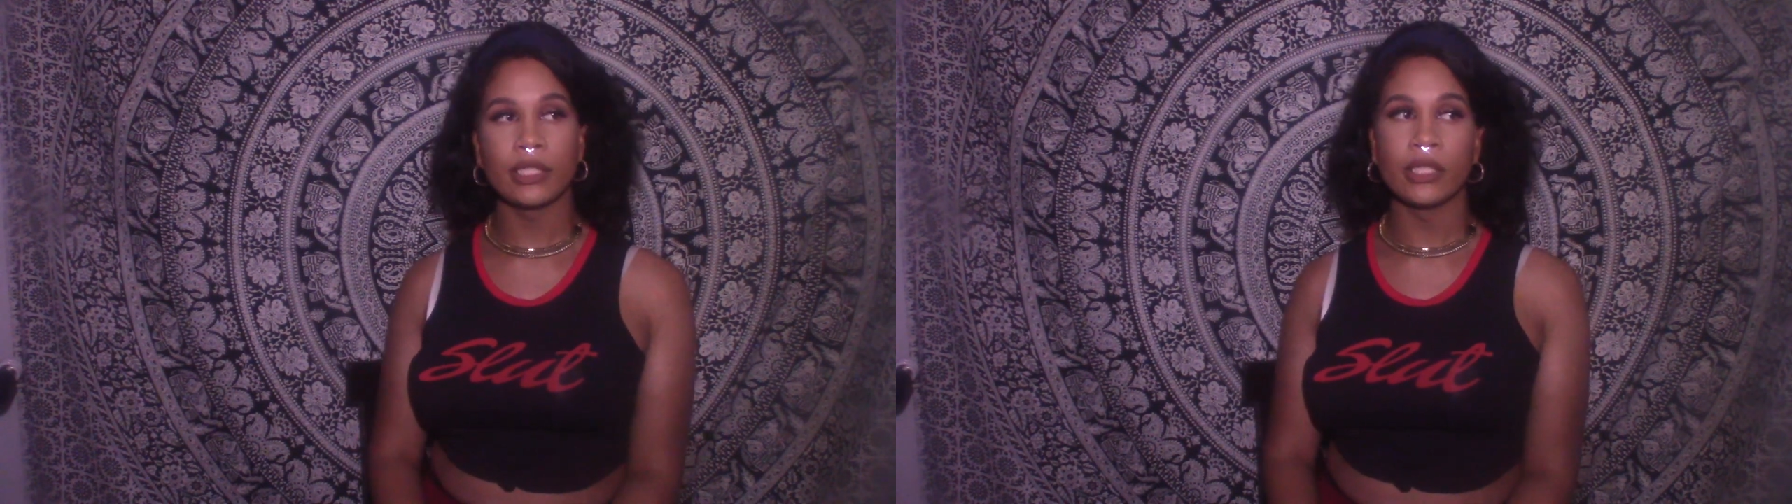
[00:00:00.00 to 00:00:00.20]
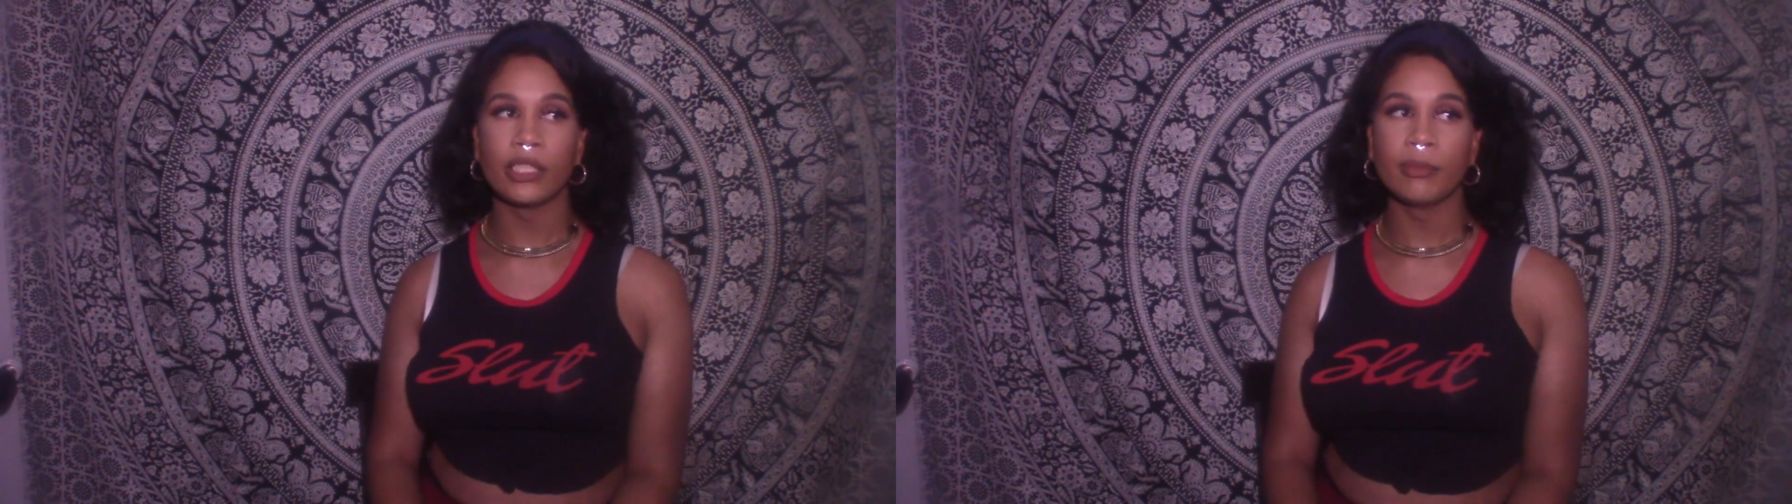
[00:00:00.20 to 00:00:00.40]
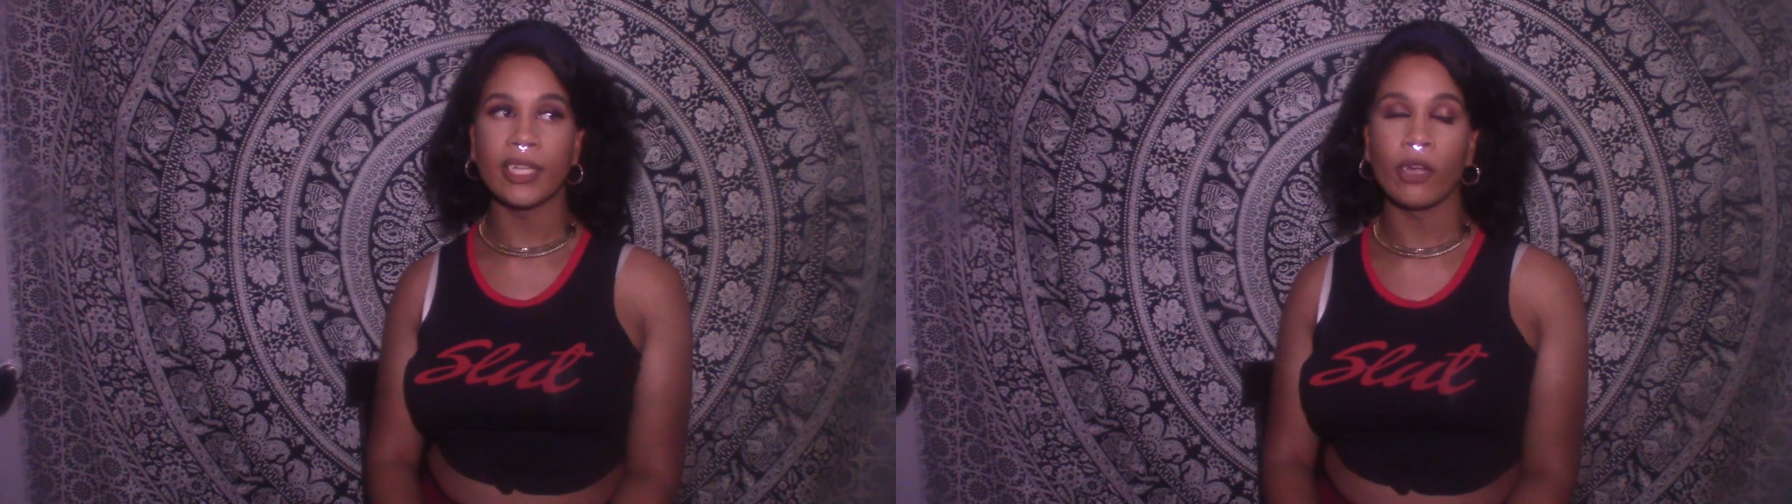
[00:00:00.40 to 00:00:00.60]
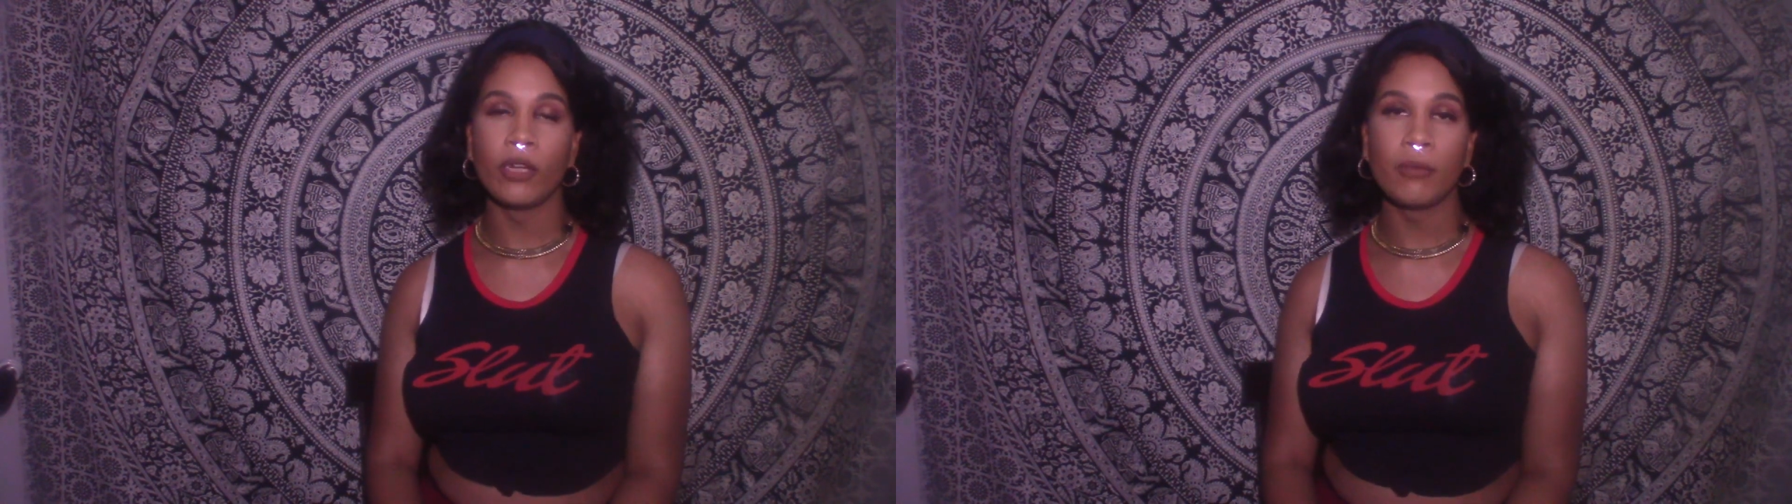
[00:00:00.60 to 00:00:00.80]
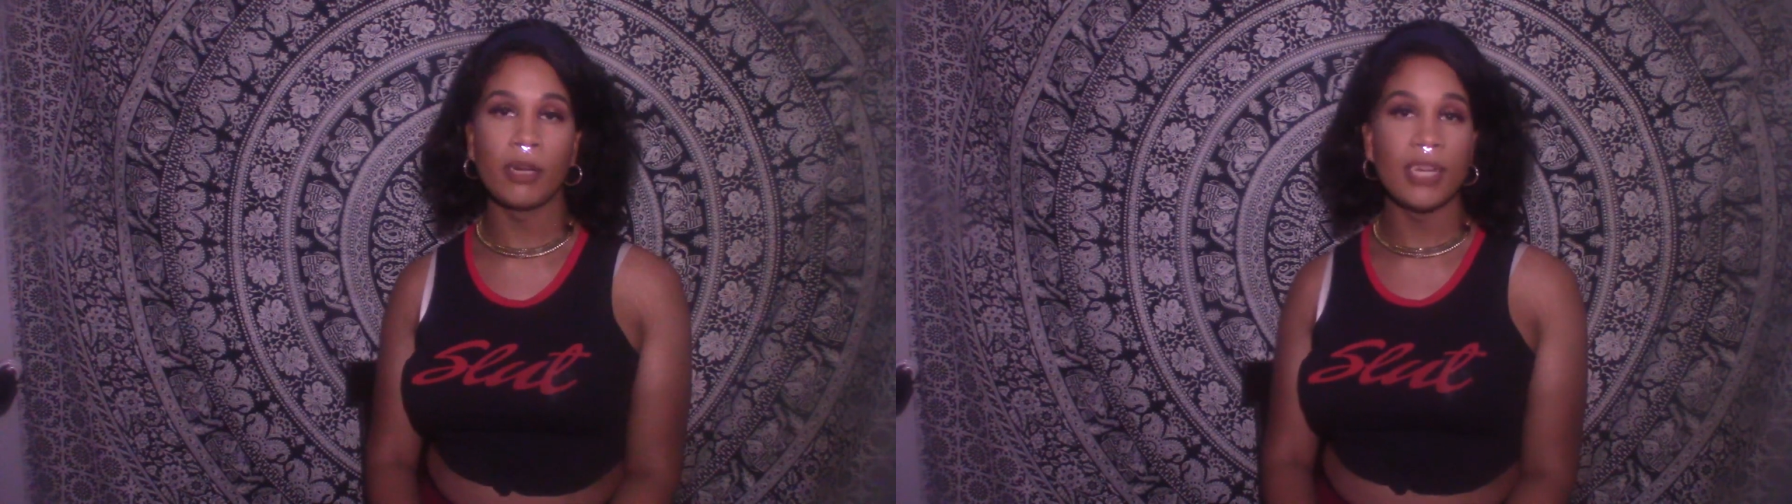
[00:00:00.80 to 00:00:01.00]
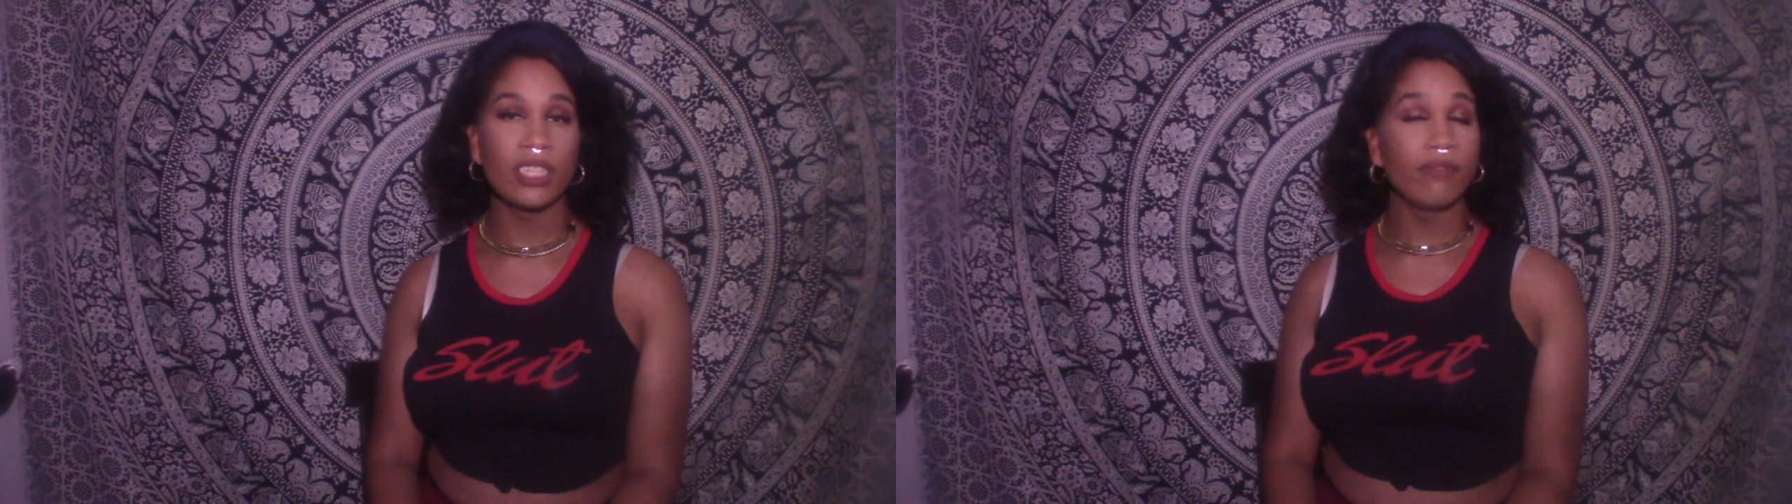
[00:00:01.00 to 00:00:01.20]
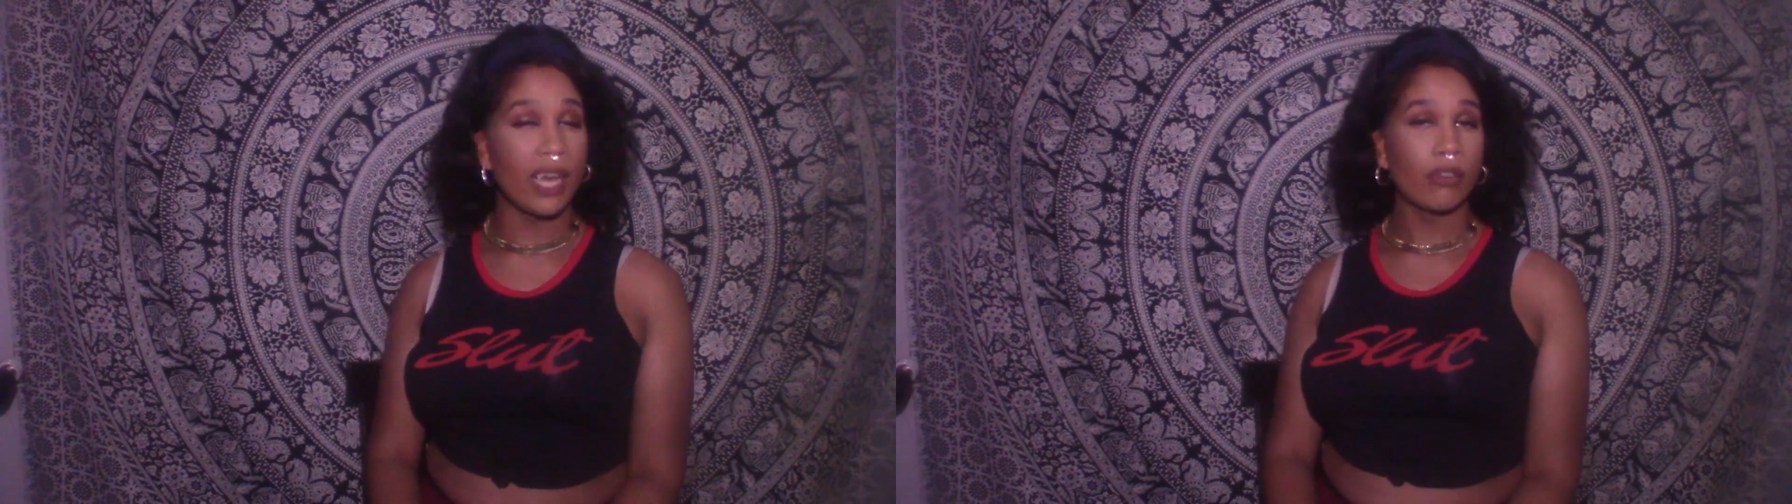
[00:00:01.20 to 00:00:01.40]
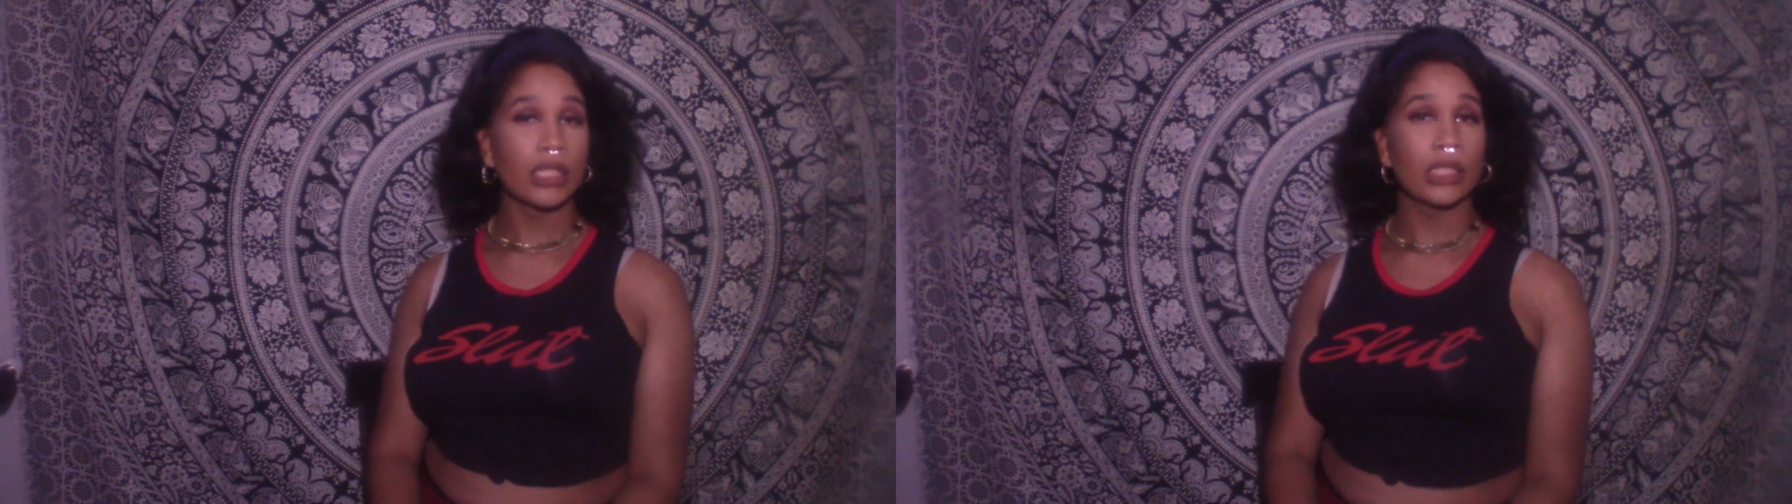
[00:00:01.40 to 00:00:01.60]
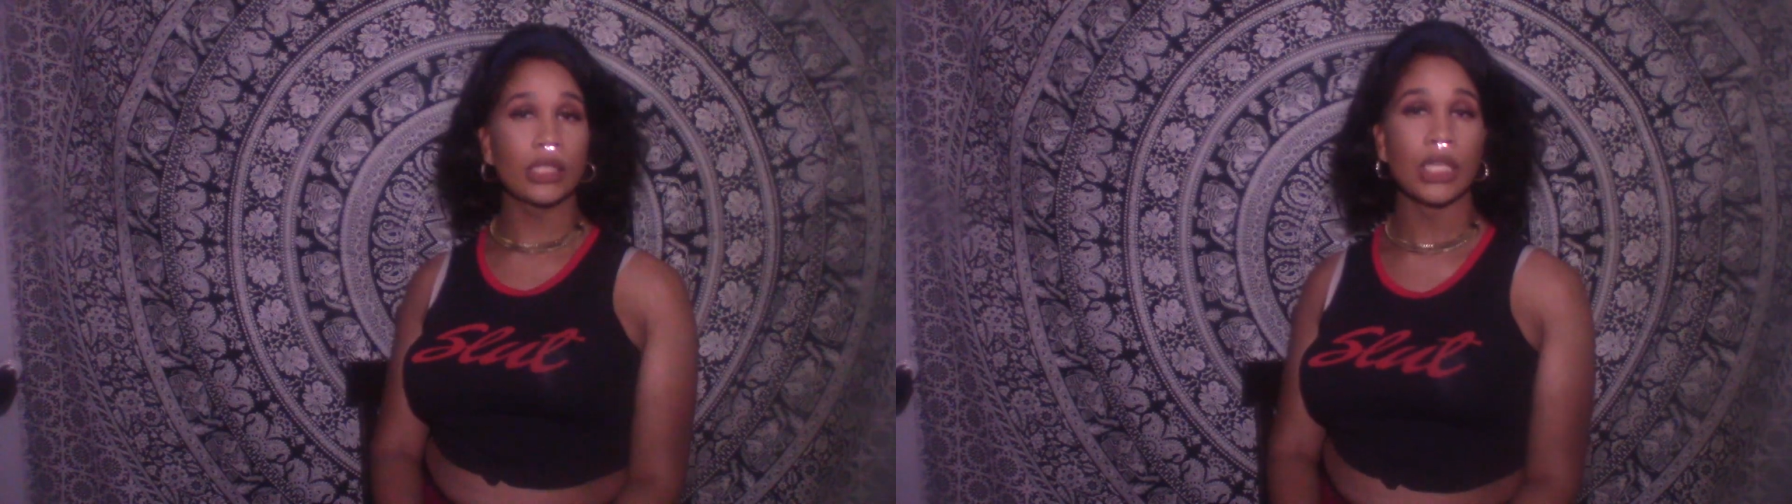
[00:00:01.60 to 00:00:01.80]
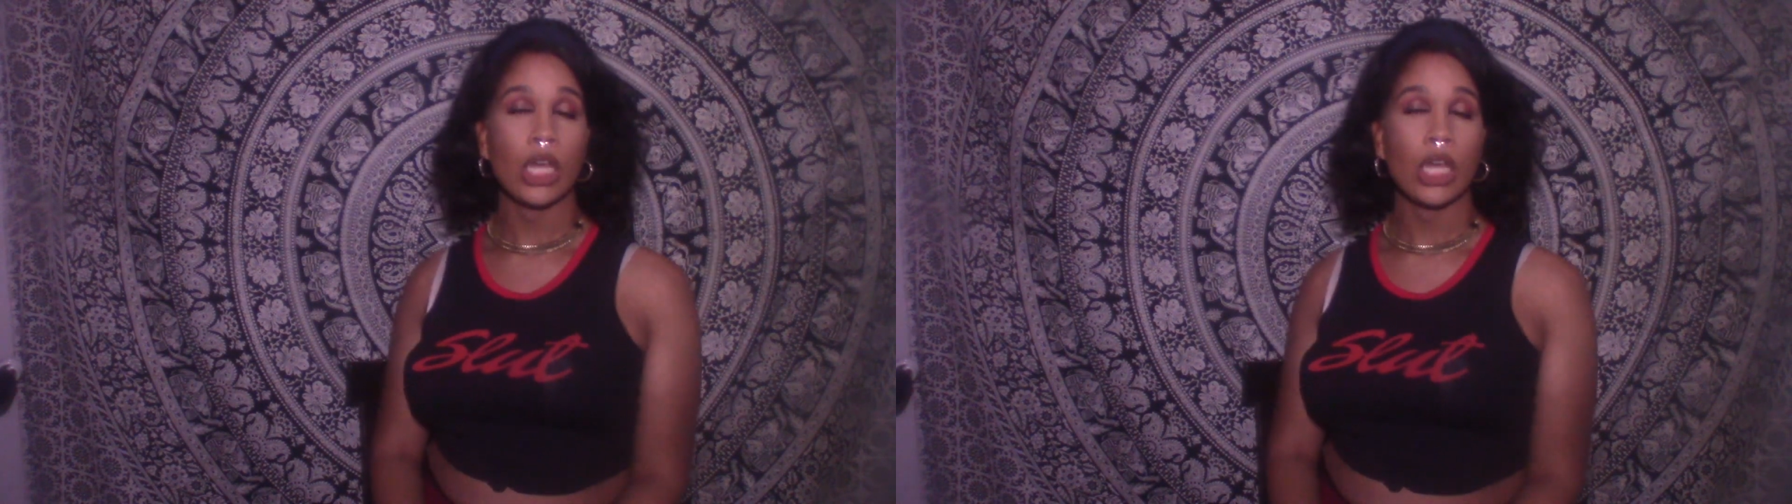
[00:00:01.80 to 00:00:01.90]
and it seems like they only want to mention veterans